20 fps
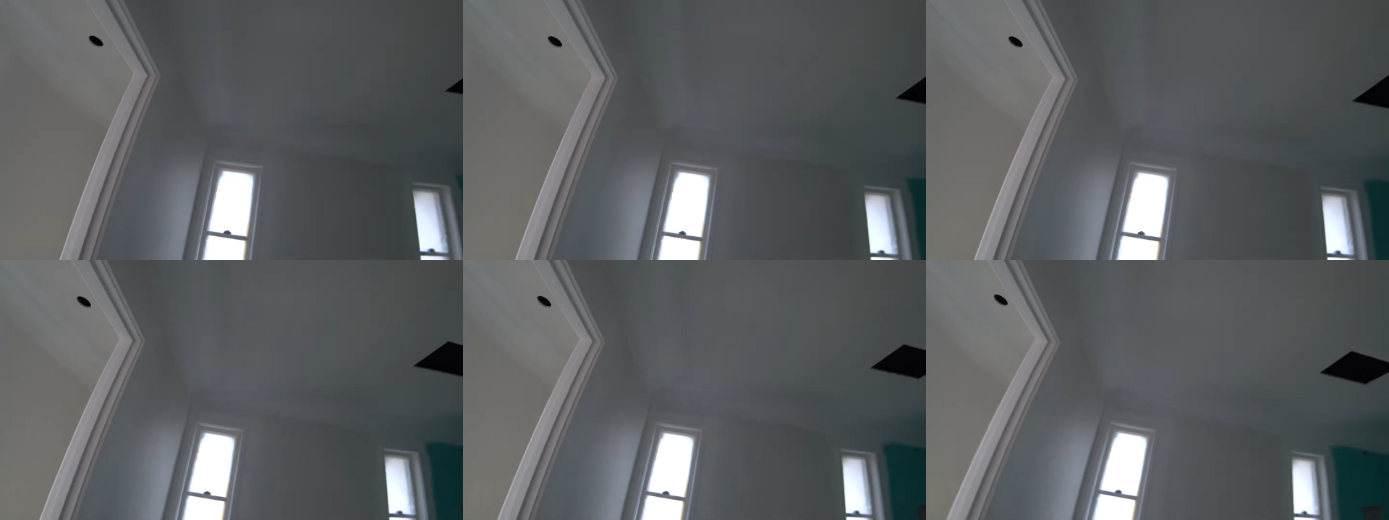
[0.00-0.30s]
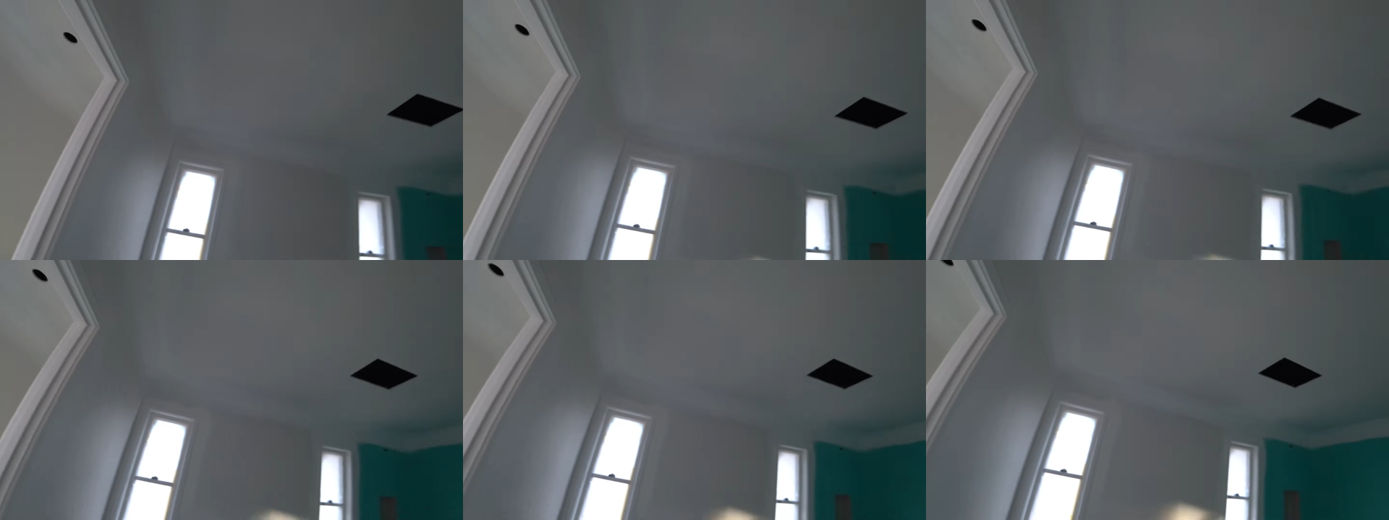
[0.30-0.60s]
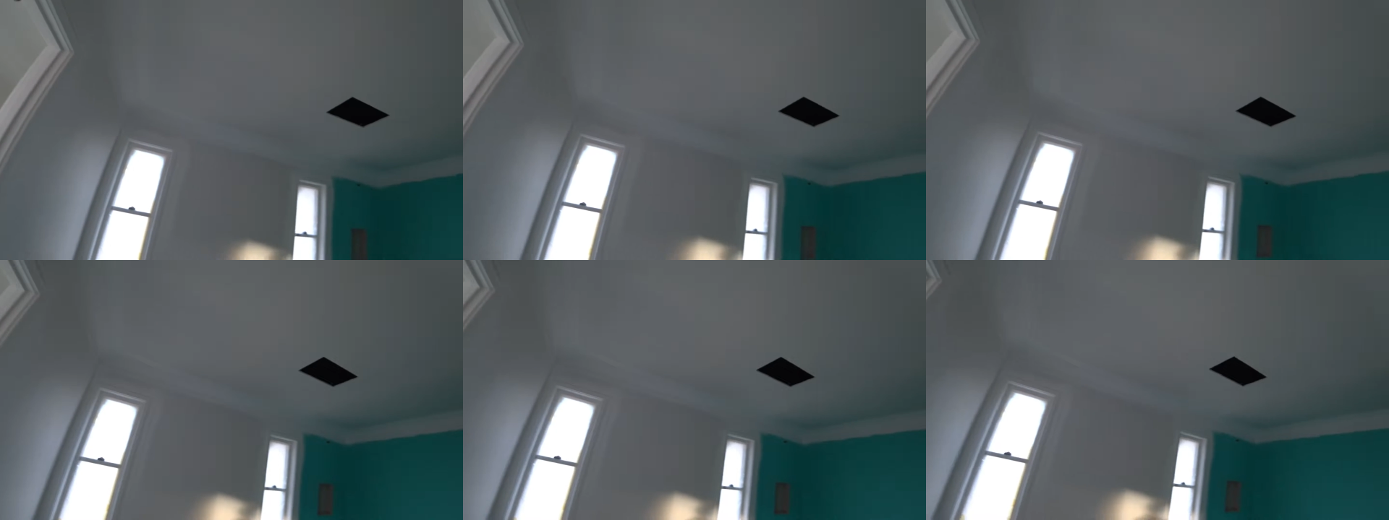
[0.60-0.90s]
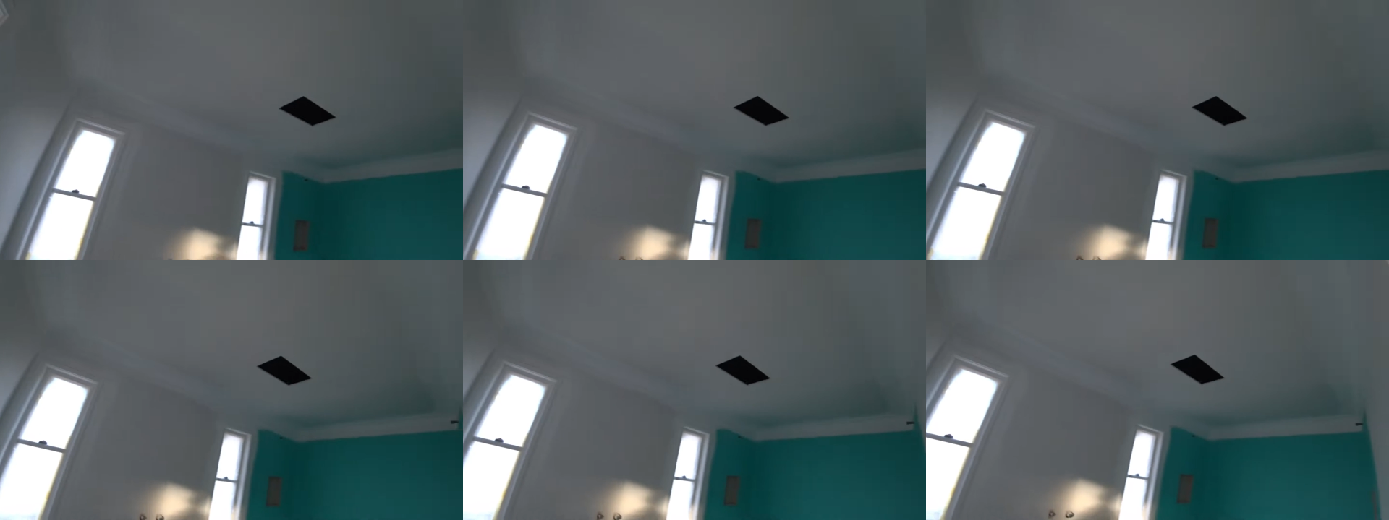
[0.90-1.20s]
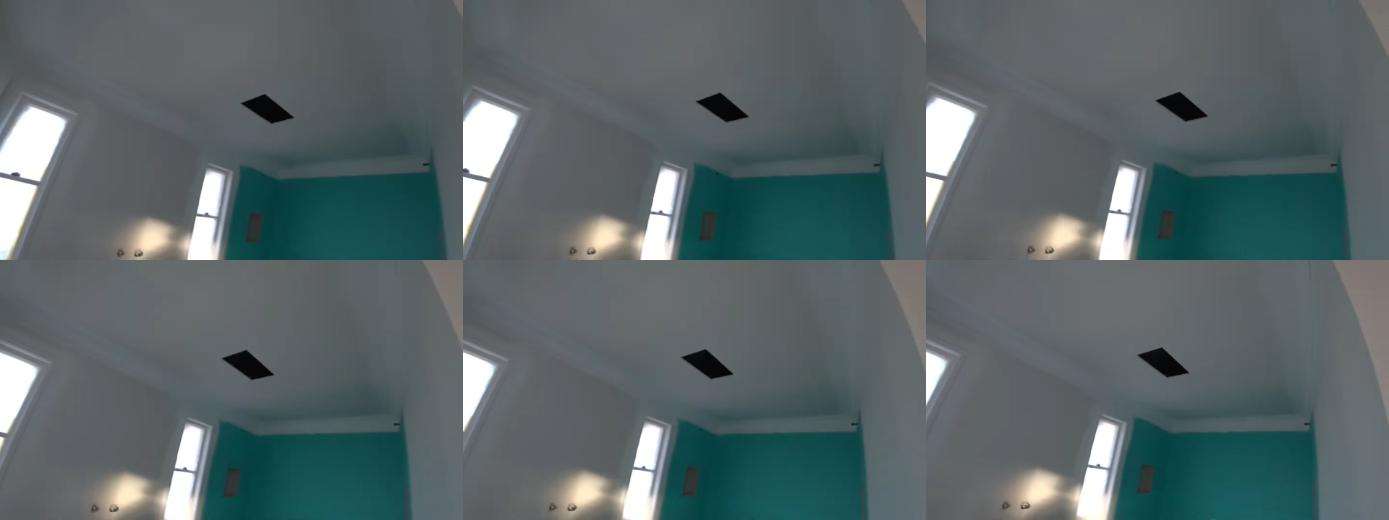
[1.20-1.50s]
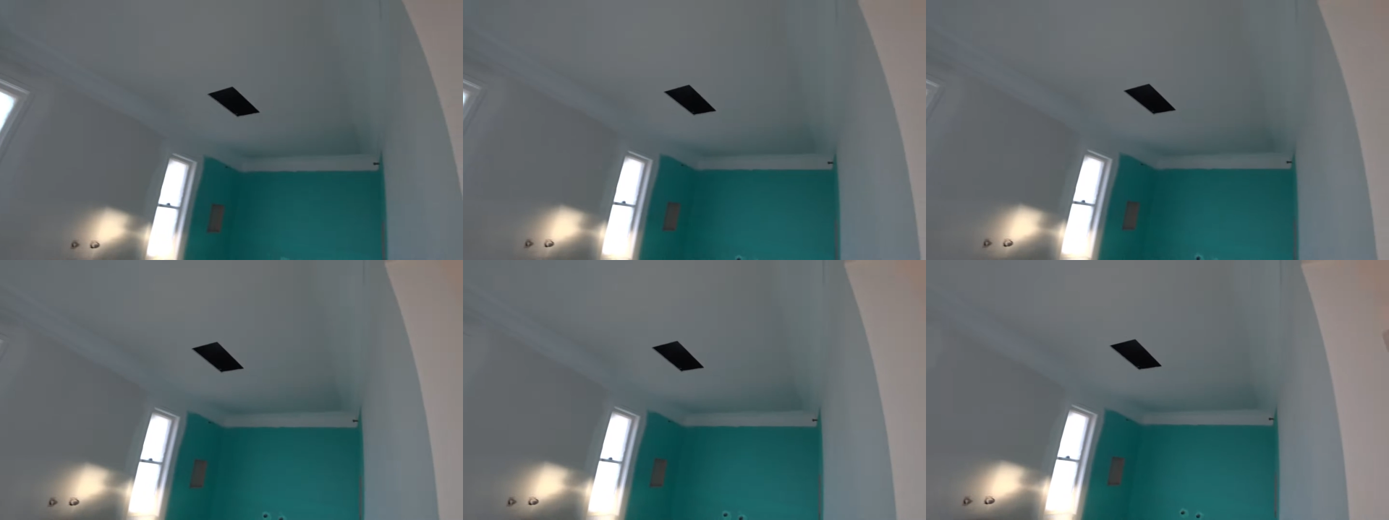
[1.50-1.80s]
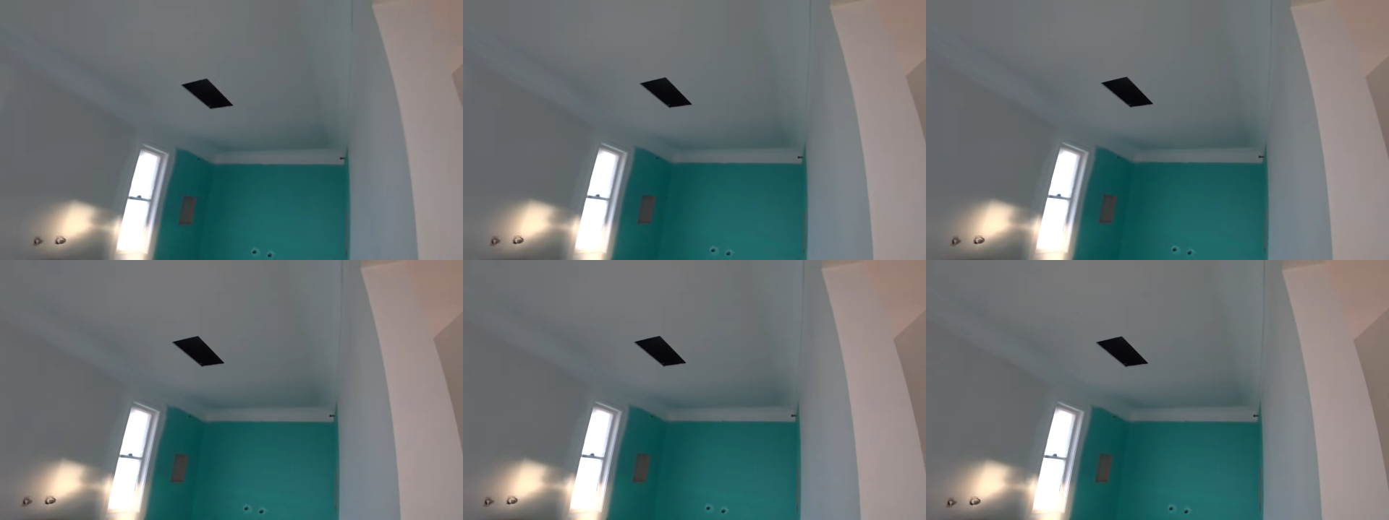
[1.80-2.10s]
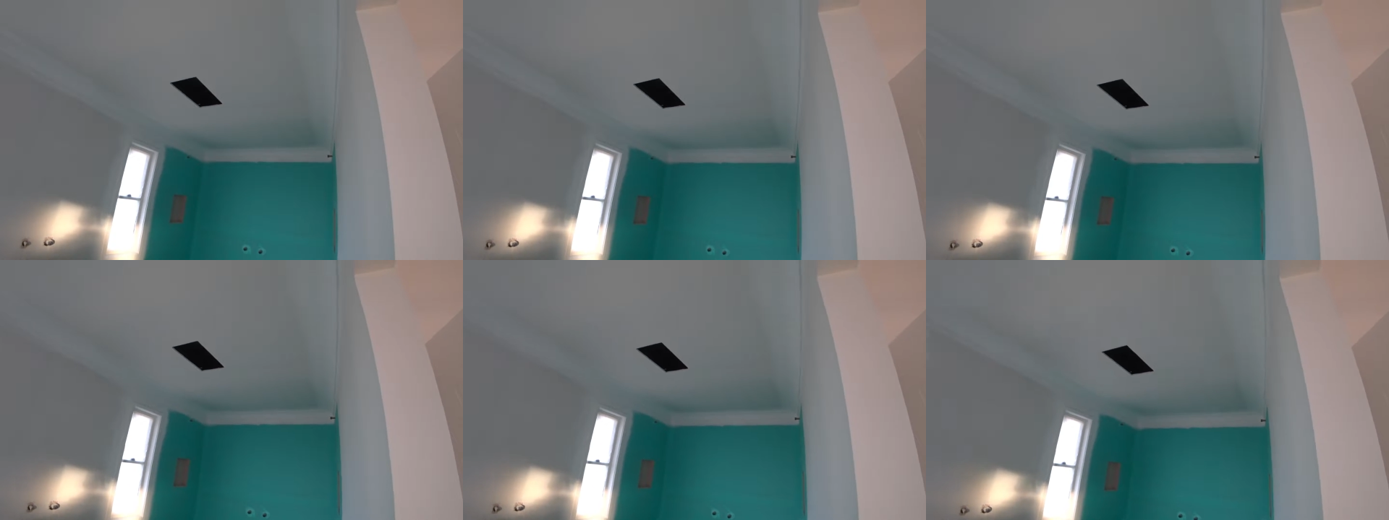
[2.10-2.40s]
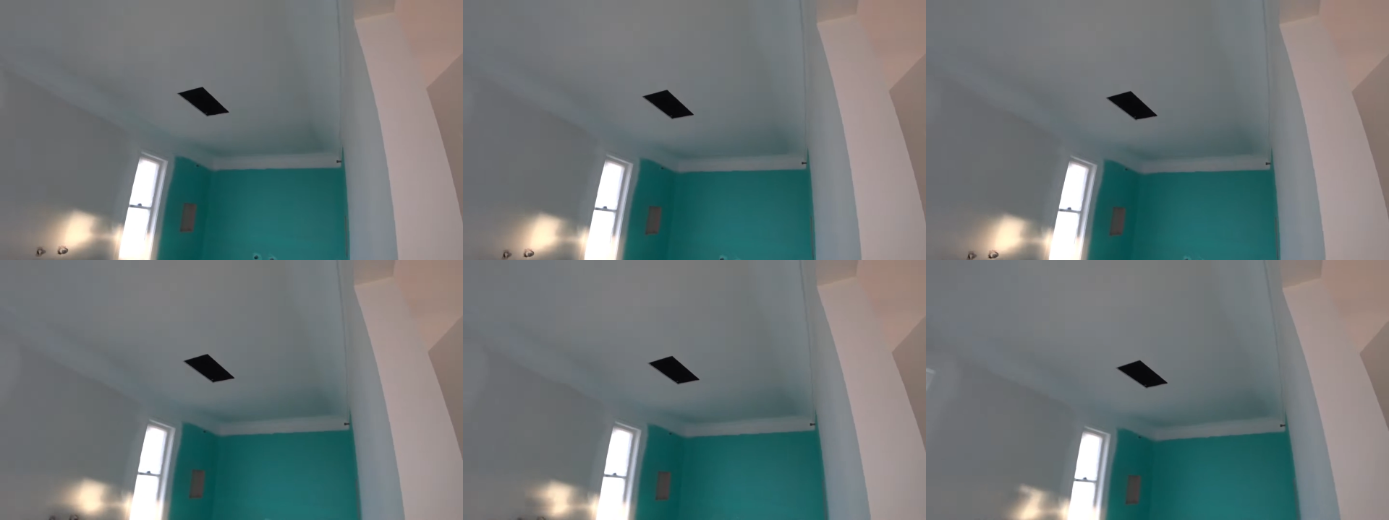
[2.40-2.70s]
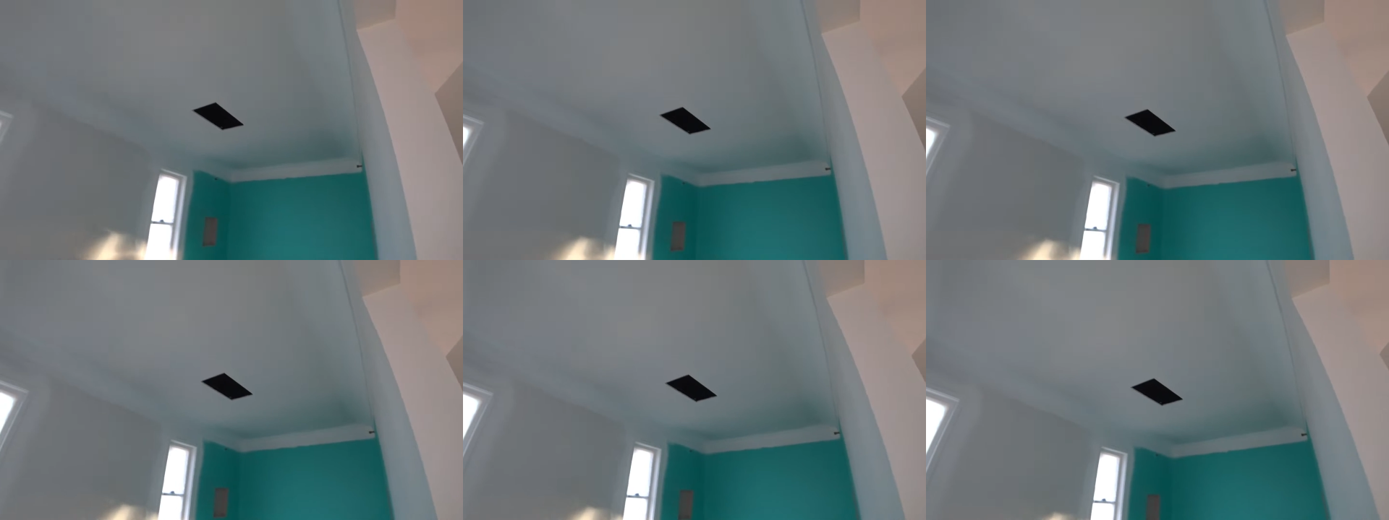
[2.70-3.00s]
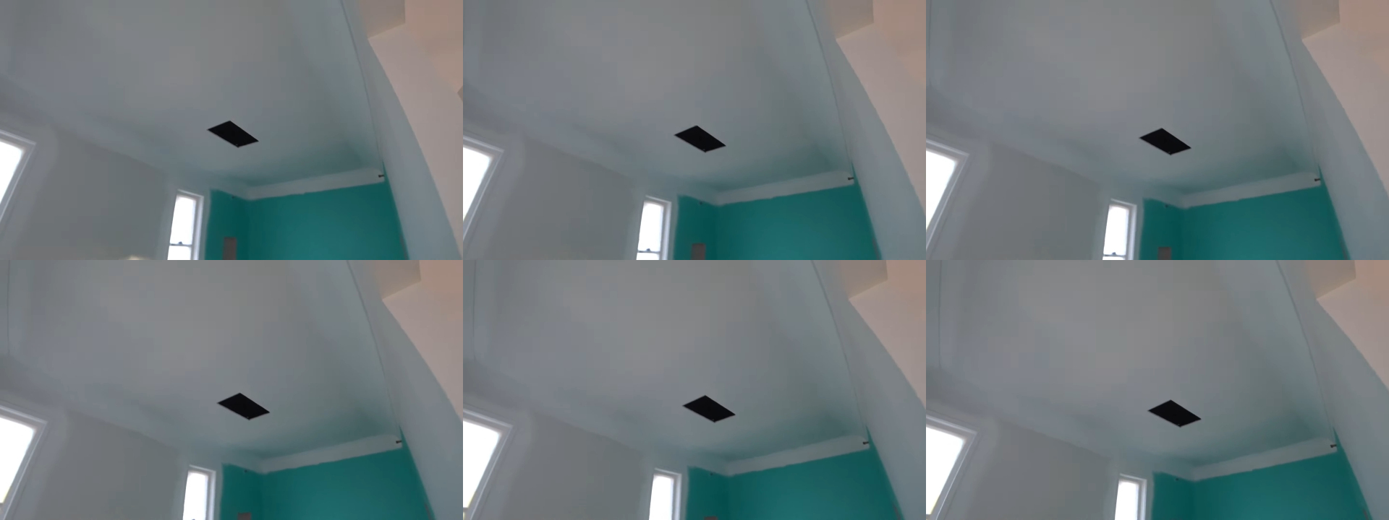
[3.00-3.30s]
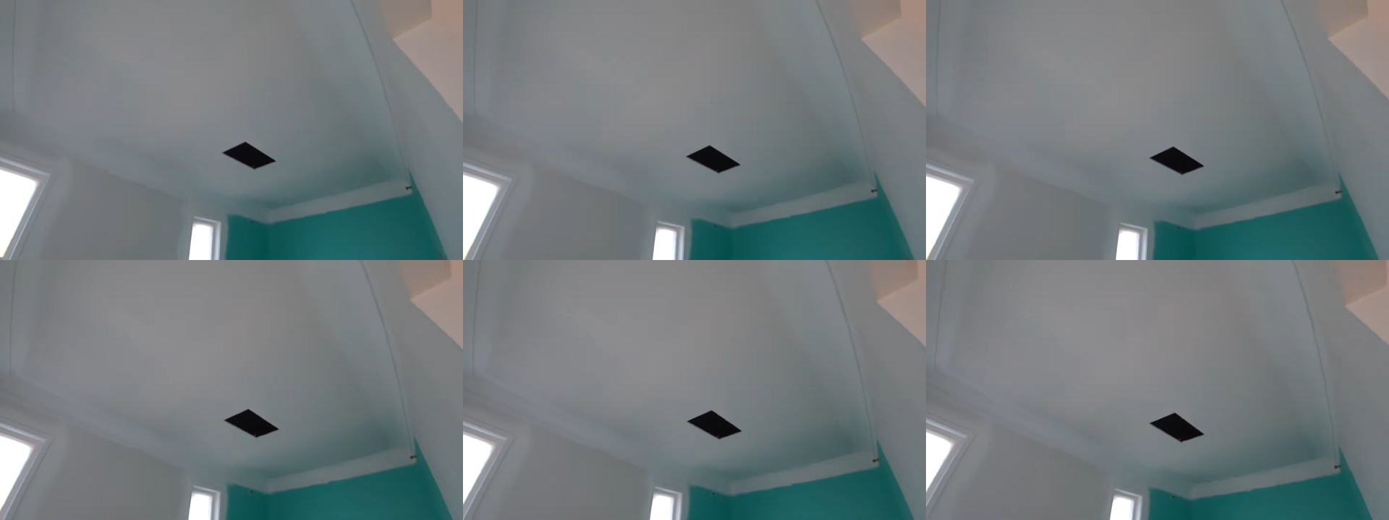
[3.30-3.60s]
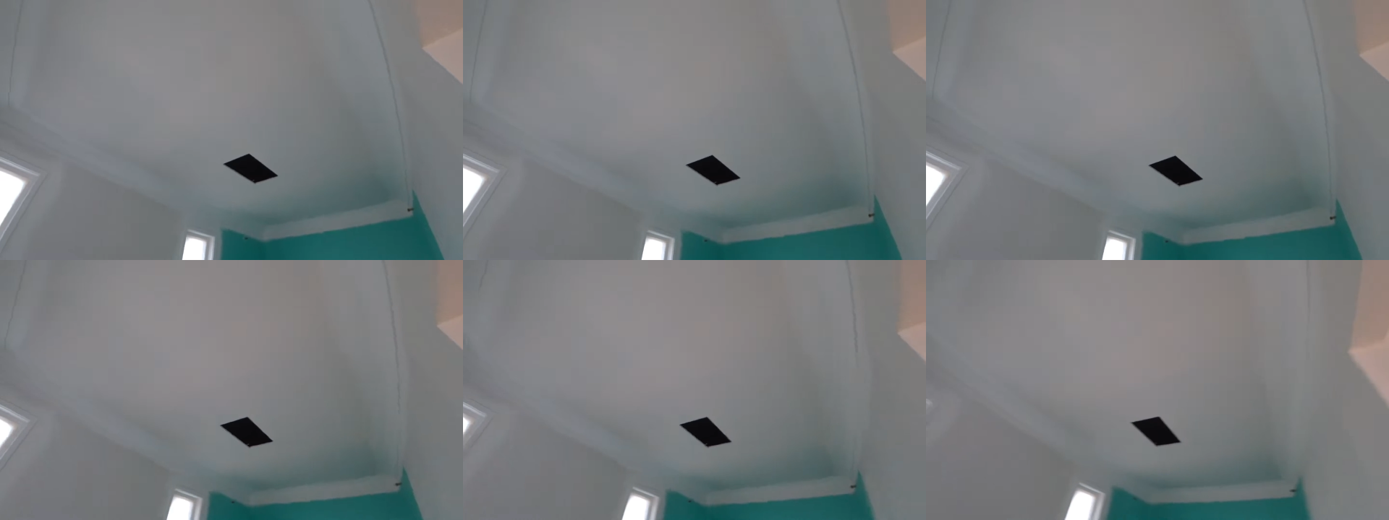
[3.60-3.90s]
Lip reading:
Nobody's mouth can be seen.